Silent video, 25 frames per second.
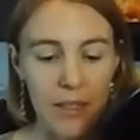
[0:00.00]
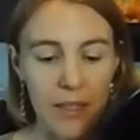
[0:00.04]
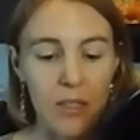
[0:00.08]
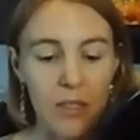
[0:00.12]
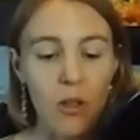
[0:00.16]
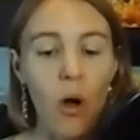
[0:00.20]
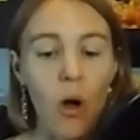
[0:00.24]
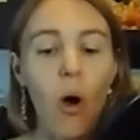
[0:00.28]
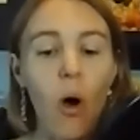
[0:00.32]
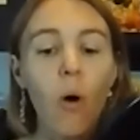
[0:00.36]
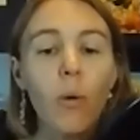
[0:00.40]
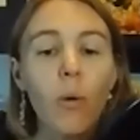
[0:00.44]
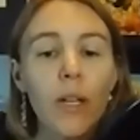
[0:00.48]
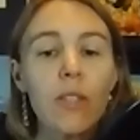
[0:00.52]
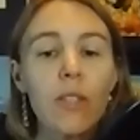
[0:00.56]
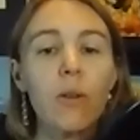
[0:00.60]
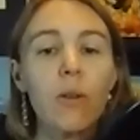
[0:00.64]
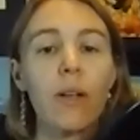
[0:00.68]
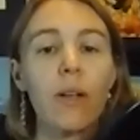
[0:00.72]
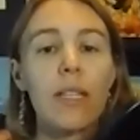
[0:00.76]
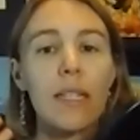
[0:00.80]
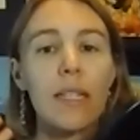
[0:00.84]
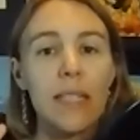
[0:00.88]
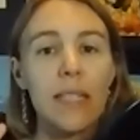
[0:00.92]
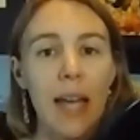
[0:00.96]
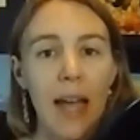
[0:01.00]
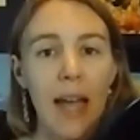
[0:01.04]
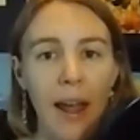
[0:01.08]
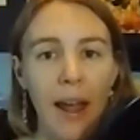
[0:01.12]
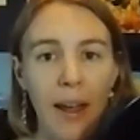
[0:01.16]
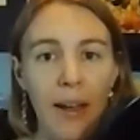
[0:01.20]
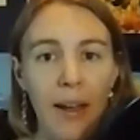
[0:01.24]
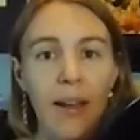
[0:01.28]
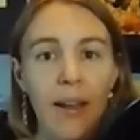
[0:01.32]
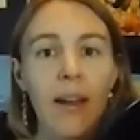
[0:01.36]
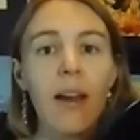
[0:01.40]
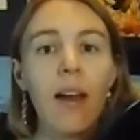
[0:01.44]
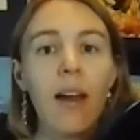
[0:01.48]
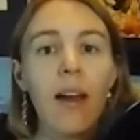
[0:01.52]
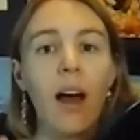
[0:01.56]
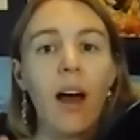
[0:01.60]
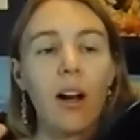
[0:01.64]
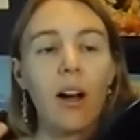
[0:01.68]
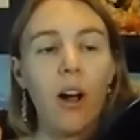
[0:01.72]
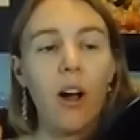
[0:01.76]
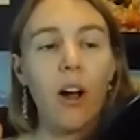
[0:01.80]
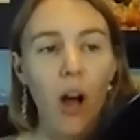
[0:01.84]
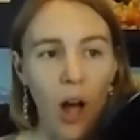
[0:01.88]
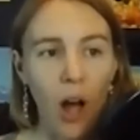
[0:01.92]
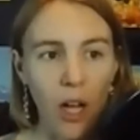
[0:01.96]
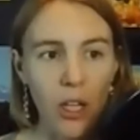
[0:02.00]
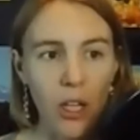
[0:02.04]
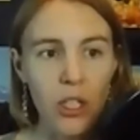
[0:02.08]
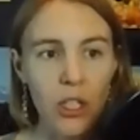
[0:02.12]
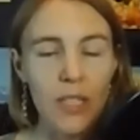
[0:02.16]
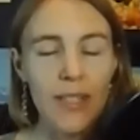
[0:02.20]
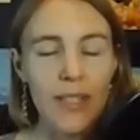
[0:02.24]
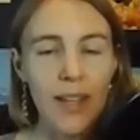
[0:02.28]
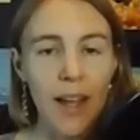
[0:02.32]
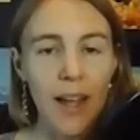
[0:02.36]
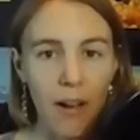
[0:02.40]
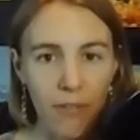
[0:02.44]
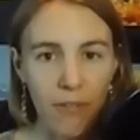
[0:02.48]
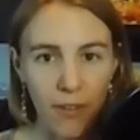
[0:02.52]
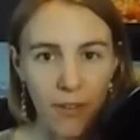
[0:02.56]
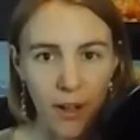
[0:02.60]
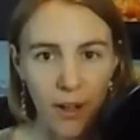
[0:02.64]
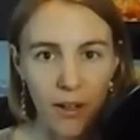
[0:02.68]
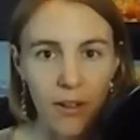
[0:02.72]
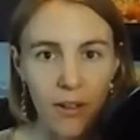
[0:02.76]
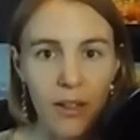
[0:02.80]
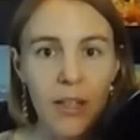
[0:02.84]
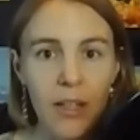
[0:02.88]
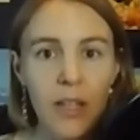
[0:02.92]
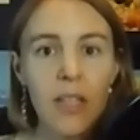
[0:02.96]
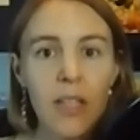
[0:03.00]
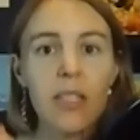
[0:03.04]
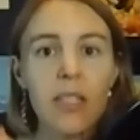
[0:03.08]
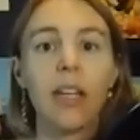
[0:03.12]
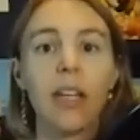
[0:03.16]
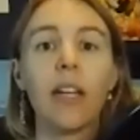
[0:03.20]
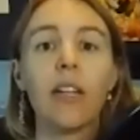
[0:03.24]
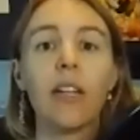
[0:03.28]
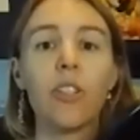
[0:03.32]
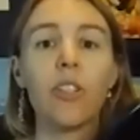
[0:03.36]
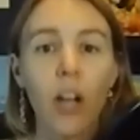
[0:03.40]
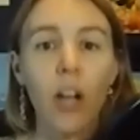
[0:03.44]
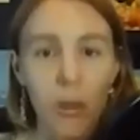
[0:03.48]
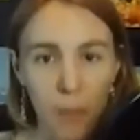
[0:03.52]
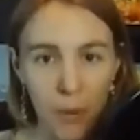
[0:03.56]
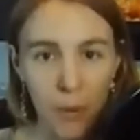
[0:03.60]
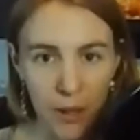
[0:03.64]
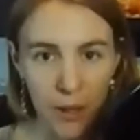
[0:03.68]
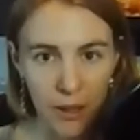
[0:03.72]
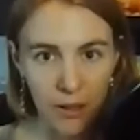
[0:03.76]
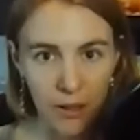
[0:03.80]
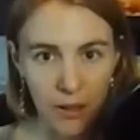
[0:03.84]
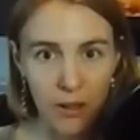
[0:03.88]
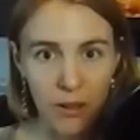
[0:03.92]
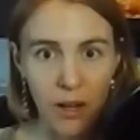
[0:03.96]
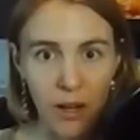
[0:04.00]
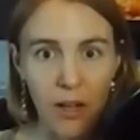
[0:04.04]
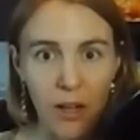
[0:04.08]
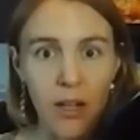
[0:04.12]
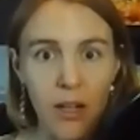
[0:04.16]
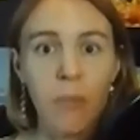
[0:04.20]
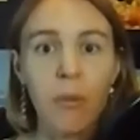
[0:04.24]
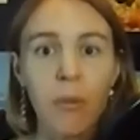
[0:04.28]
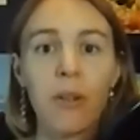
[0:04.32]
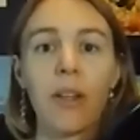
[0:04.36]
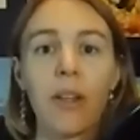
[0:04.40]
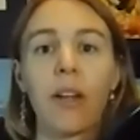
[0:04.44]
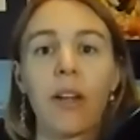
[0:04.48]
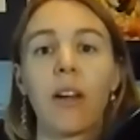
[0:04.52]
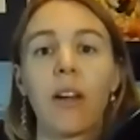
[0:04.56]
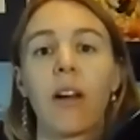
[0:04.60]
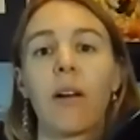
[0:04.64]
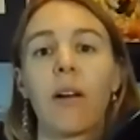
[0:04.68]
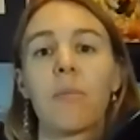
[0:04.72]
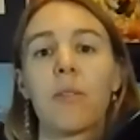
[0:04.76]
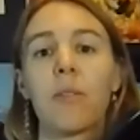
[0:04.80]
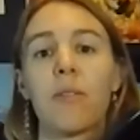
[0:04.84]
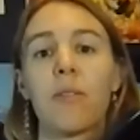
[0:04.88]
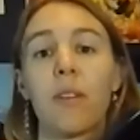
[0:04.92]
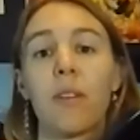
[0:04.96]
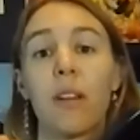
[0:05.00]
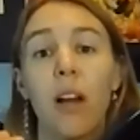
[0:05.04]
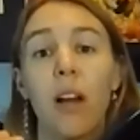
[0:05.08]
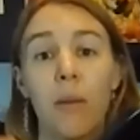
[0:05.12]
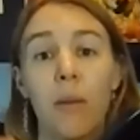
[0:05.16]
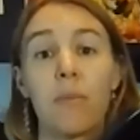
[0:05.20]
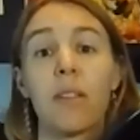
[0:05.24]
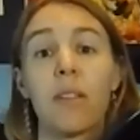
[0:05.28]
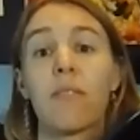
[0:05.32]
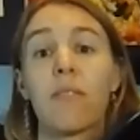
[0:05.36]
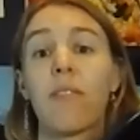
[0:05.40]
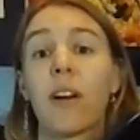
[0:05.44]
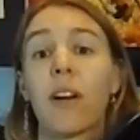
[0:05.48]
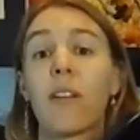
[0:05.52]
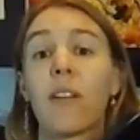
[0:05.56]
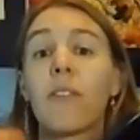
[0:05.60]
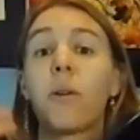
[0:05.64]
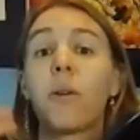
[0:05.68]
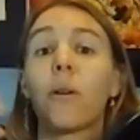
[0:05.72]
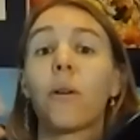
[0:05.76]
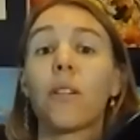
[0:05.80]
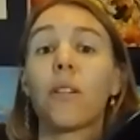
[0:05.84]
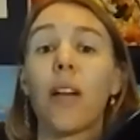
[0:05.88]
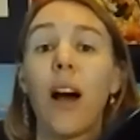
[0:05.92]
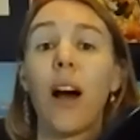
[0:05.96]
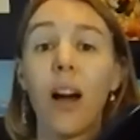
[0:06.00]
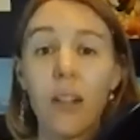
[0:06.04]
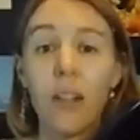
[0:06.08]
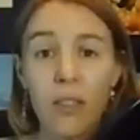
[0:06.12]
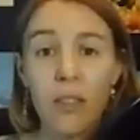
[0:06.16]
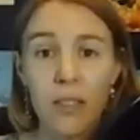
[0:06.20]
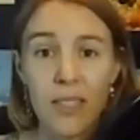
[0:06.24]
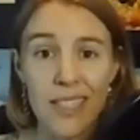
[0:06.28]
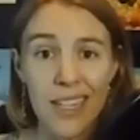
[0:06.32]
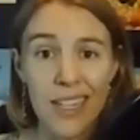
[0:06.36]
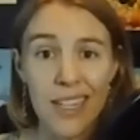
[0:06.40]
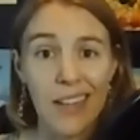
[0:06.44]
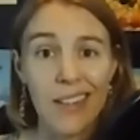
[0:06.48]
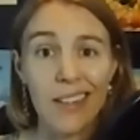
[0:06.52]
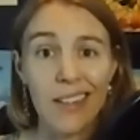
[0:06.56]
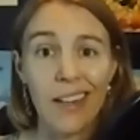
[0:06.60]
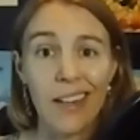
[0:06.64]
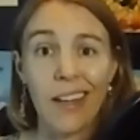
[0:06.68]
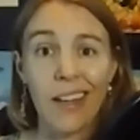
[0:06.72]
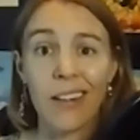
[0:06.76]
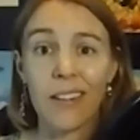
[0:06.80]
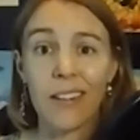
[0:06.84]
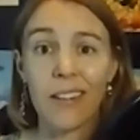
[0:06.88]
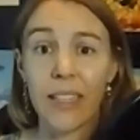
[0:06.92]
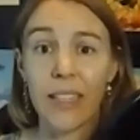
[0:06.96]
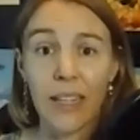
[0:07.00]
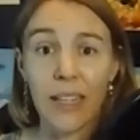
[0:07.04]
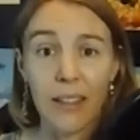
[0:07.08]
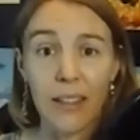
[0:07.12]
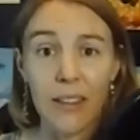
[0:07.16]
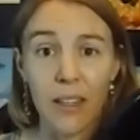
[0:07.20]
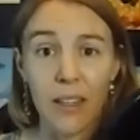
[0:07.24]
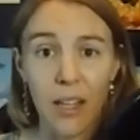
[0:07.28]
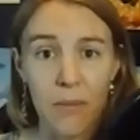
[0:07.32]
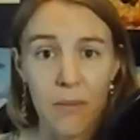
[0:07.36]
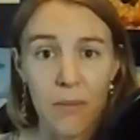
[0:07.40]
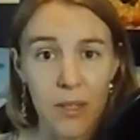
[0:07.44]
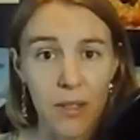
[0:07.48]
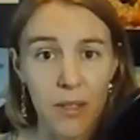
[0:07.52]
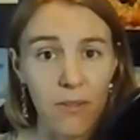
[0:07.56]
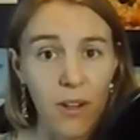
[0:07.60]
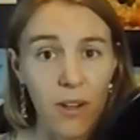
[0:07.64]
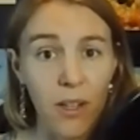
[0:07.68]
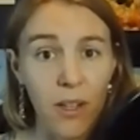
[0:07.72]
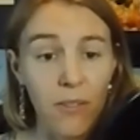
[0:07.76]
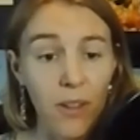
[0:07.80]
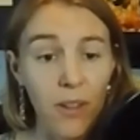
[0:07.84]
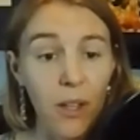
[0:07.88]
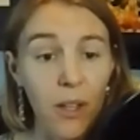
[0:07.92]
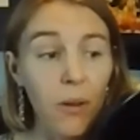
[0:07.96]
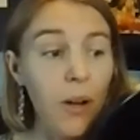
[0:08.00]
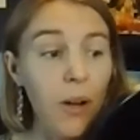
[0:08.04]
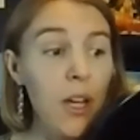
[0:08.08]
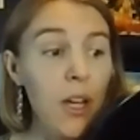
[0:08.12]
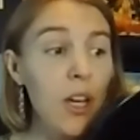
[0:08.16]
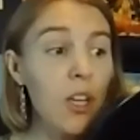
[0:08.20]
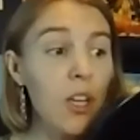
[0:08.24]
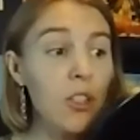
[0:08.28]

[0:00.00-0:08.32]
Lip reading: It is always going to take a conscious effort to interpret a number that comes in front of you, or to understand an analytic that comes in front of you.